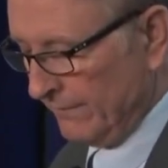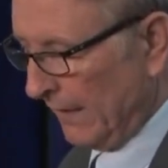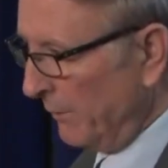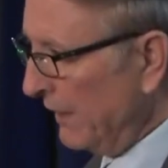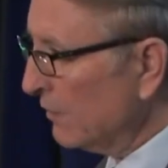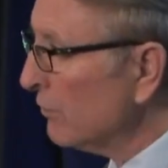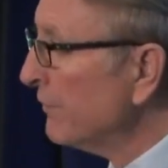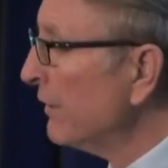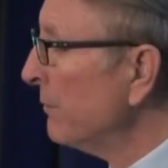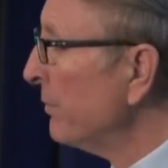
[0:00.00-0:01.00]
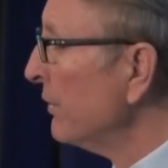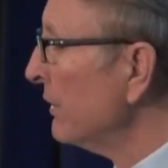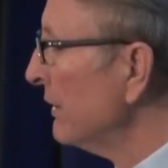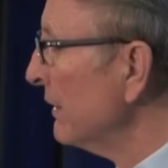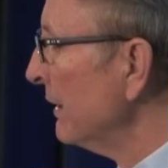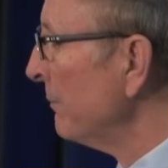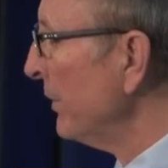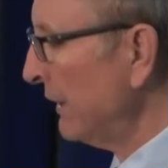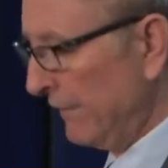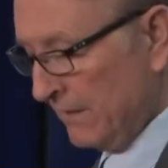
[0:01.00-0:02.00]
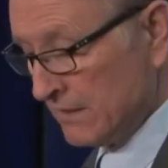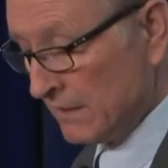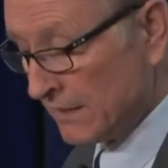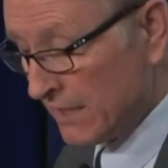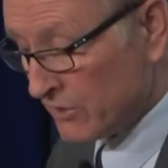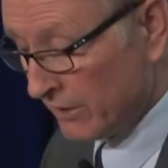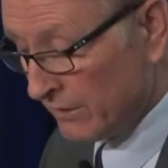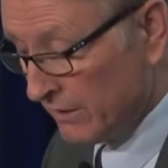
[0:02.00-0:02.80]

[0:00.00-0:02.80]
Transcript: Now we get to a very important point in this discussion.